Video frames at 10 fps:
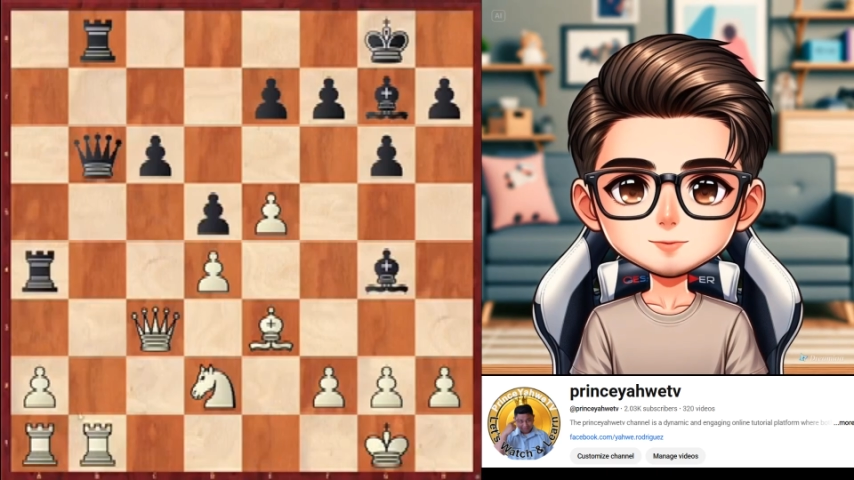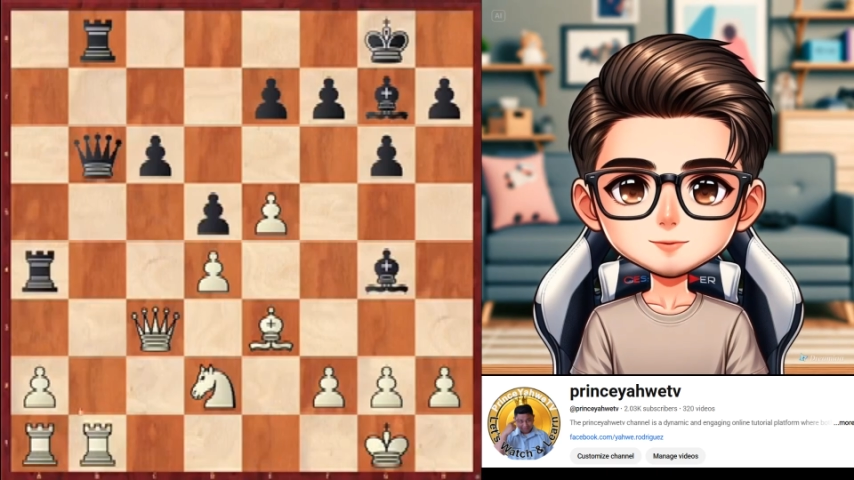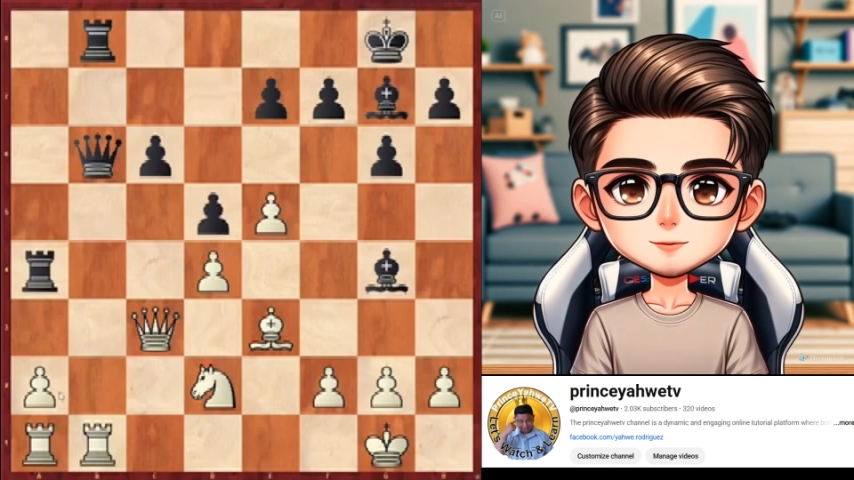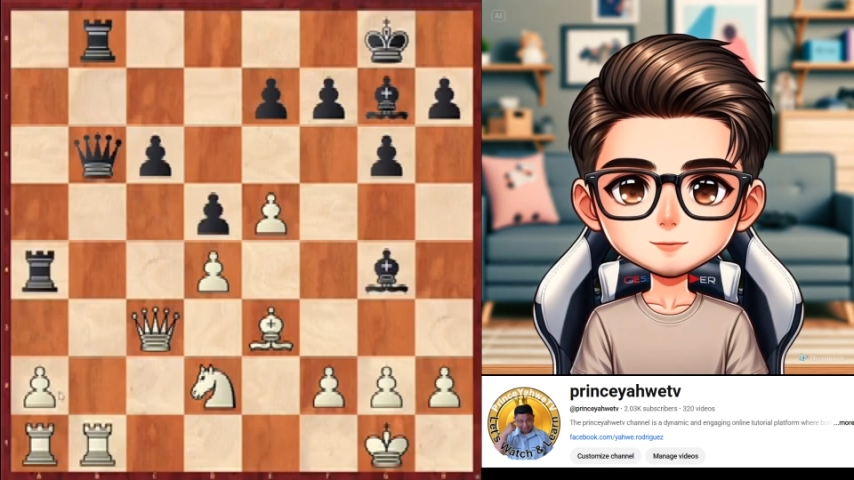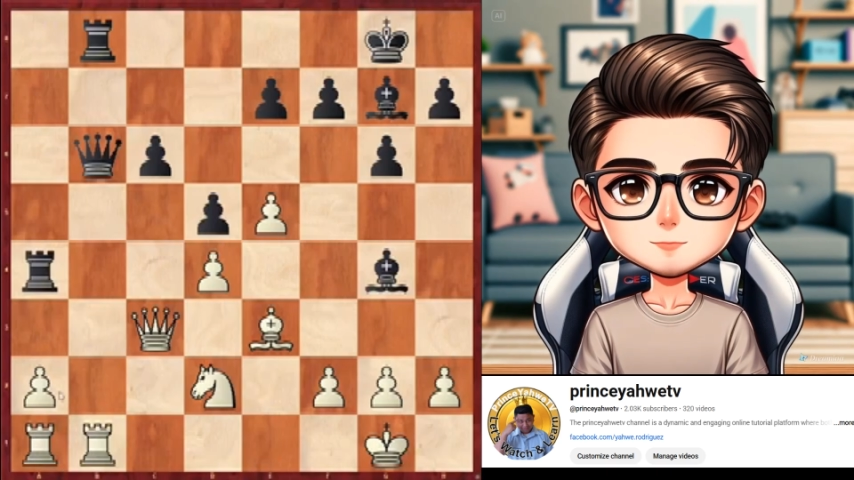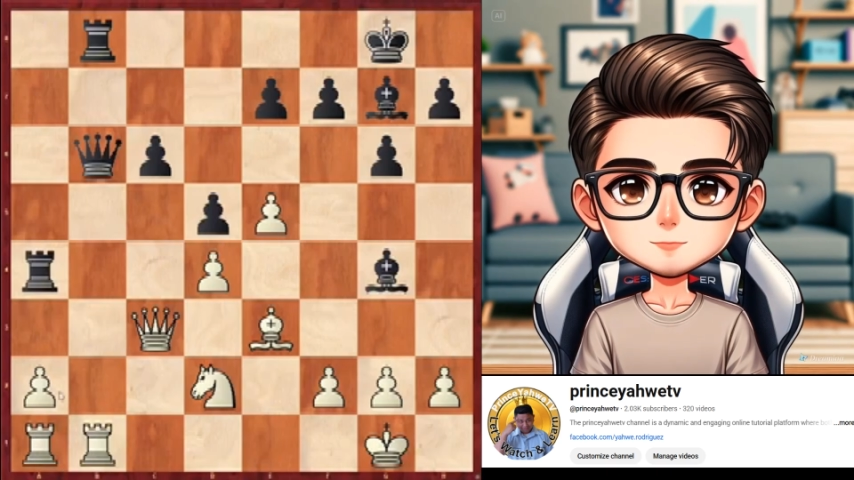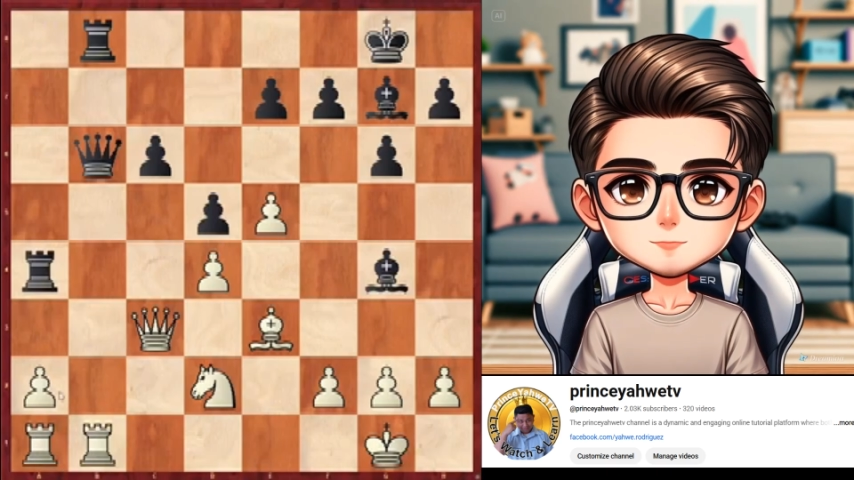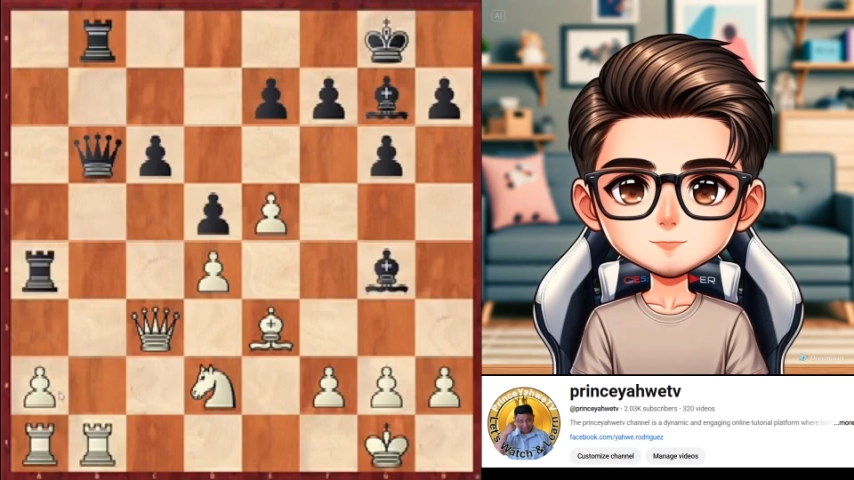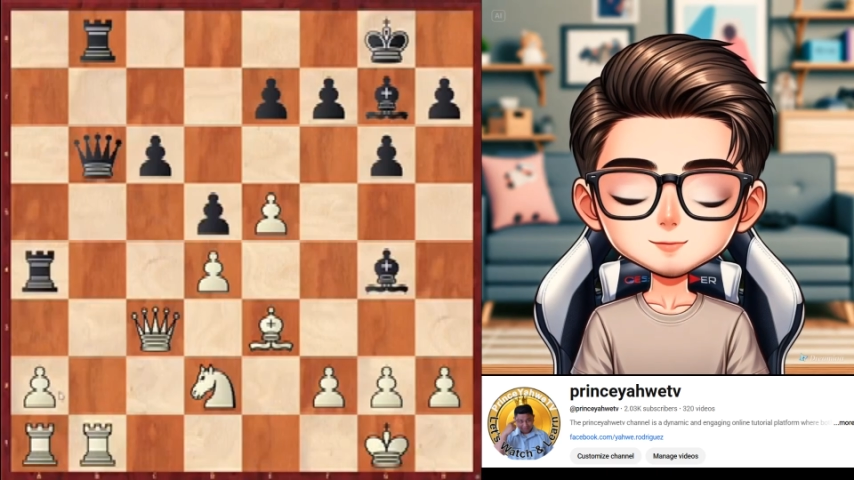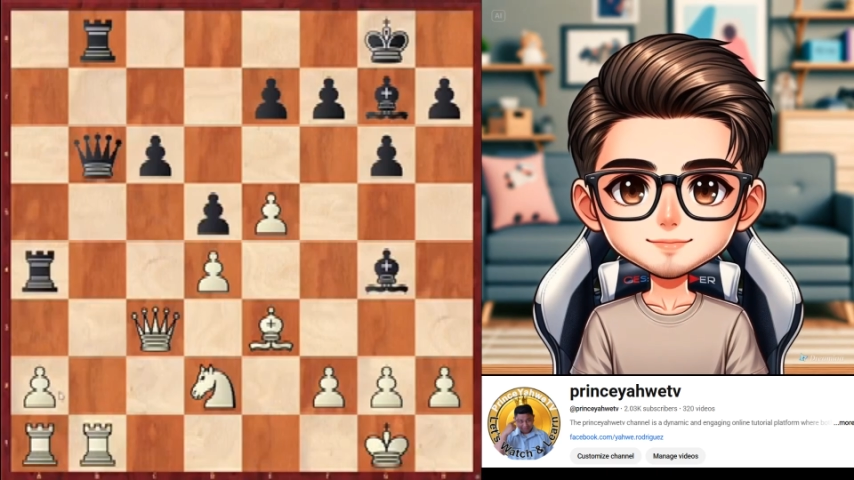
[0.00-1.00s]
file after
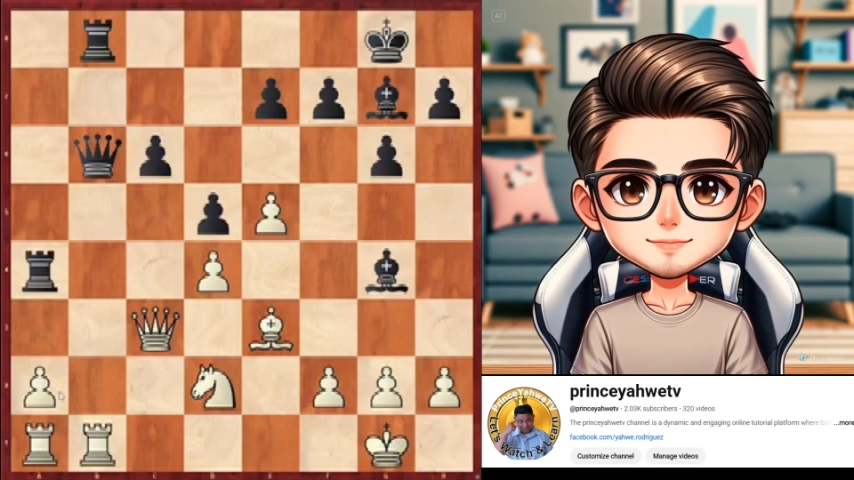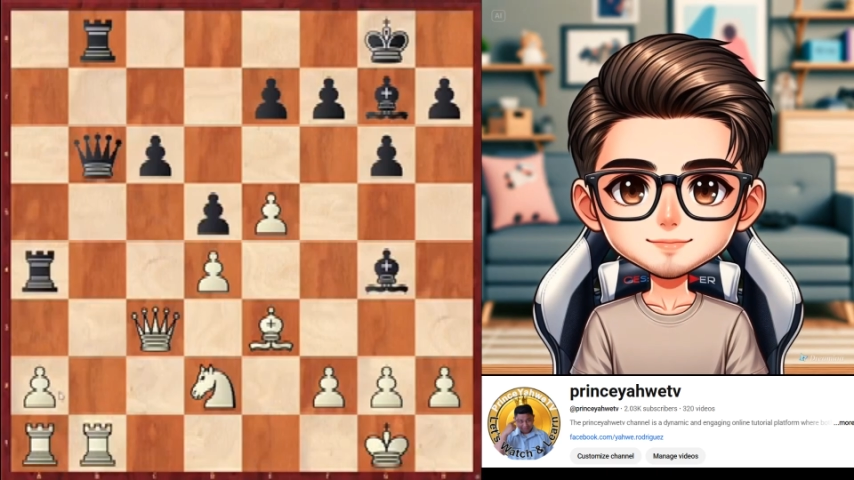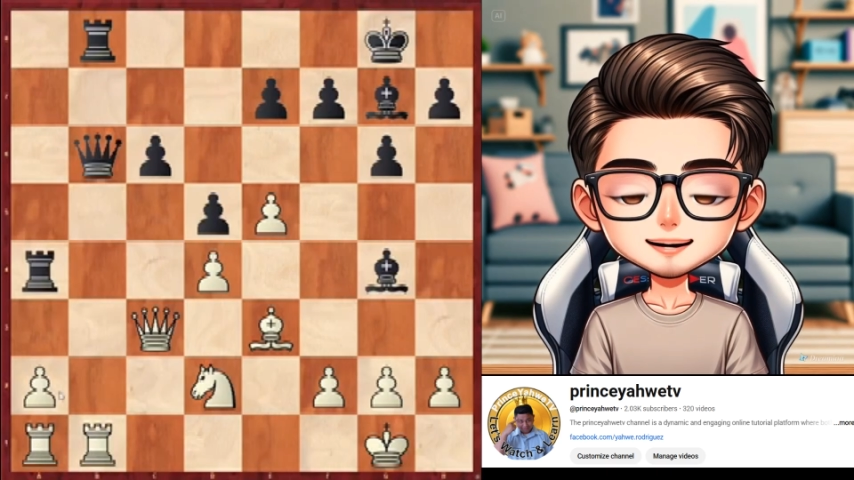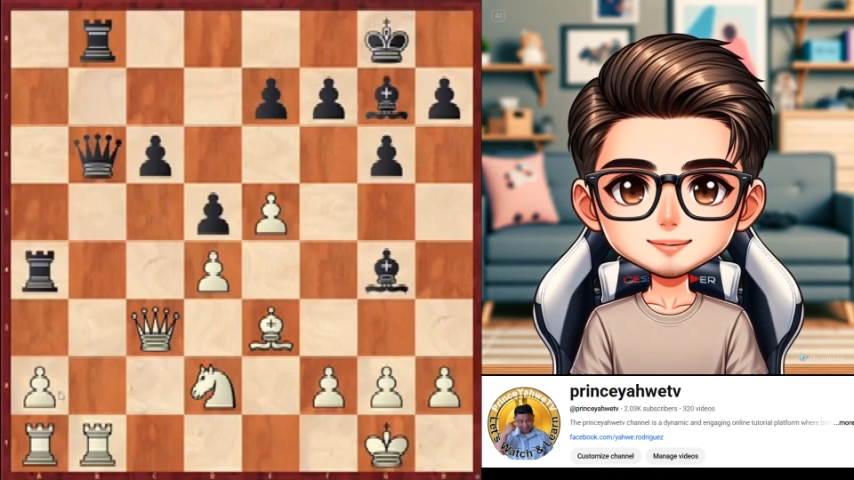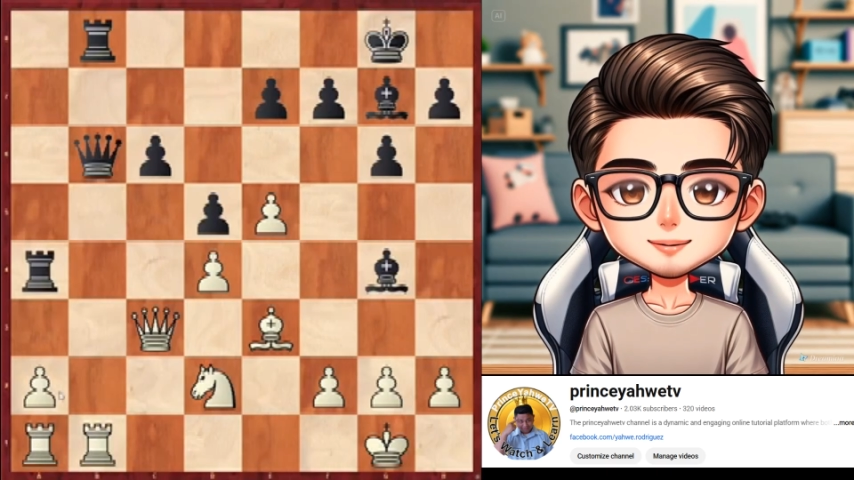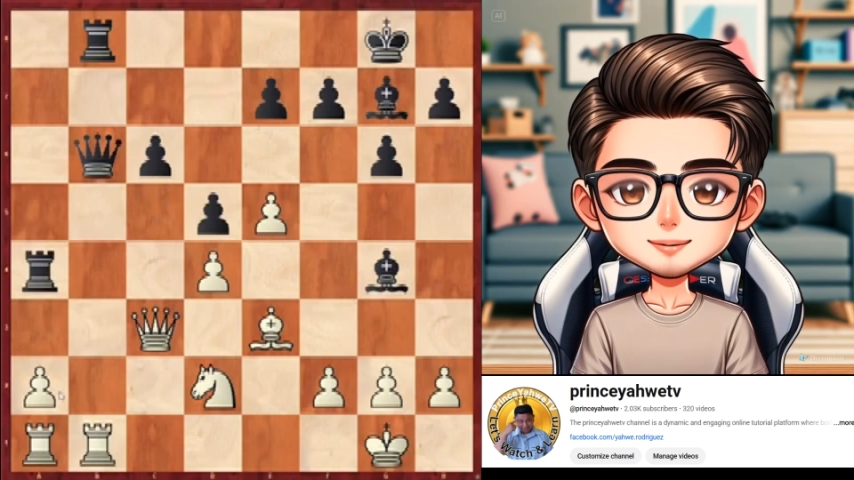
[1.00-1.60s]
rook eb1,